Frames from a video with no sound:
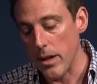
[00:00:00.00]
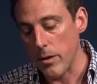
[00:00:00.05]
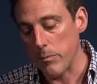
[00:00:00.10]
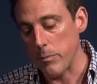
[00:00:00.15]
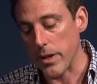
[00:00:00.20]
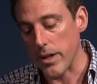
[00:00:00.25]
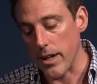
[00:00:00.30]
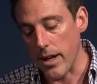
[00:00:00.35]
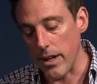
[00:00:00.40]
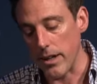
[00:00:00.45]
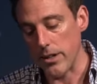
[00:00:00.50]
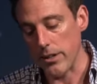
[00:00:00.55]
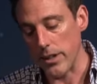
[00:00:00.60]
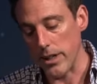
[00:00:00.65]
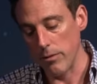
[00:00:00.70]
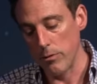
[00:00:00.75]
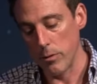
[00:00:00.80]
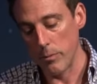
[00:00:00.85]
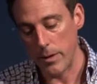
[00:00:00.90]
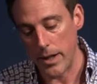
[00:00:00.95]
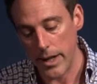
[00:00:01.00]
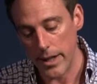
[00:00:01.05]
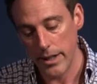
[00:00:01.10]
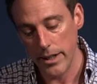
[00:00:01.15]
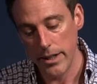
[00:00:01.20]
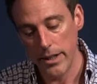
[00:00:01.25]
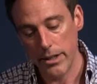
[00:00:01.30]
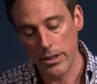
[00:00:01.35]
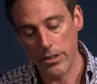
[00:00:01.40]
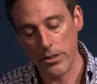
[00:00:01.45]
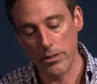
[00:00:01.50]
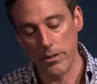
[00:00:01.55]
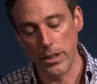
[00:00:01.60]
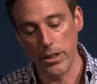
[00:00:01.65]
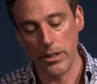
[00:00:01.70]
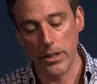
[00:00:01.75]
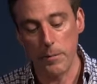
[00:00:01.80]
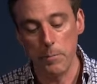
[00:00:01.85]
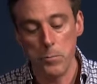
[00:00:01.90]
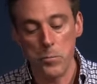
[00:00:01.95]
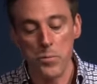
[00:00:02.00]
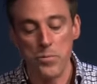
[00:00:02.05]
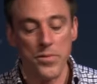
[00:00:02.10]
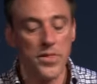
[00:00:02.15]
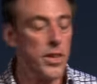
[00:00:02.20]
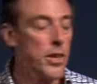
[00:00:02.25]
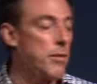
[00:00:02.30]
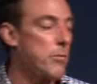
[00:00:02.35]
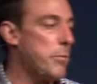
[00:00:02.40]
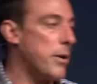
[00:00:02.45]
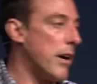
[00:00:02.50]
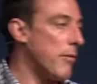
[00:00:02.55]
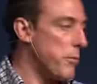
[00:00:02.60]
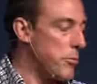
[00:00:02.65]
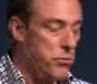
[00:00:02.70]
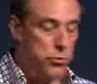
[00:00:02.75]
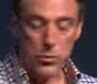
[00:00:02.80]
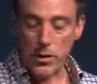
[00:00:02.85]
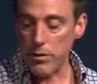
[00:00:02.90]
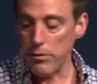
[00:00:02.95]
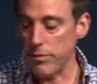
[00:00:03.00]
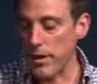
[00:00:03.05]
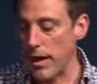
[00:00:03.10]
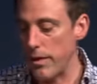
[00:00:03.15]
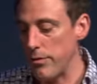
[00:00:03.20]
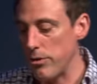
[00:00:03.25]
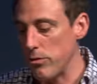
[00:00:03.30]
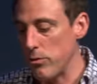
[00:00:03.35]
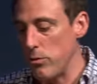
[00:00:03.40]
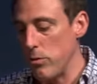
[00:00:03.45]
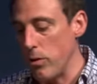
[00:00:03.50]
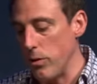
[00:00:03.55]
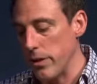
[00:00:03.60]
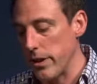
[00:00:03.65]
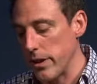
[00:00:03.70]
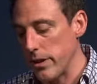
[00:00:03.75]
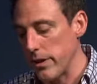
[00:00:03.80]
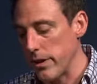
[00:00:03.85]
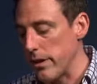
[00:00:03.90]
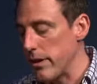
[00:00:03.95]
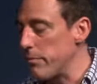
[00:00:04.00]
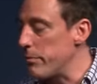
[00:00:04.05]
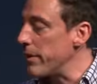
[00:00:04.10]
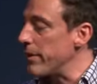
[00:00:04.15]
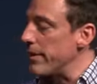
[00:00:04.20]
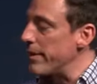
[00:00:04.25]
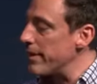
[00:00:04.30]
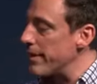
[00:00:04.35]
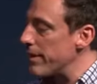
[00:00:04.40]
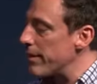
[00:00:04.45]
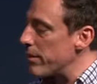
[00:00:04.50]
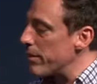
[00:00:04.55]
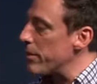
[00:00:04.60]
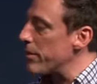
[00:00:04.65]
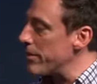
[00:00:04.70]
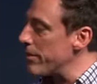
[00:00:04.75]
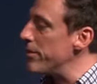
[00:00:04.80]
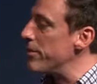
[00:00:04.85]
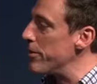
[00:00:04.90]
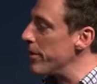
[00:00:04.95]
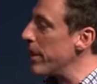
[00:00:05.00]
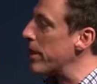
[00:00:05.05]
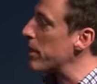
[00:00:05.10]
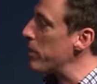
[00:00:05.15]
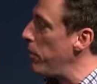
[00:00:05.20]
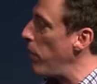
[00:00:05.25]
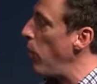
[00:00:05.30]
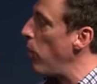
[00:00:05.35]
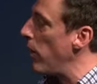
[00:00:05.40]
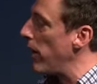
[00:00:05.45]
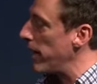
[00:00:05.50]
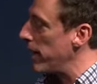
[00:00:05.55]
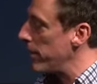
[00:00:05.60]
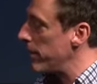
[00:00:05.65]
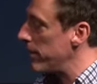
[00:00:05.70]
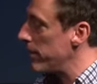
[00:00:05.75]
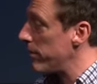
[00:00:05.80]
But conquer evil by doing good. Proverbs twenty-five, he's quoting there, but do you get the point?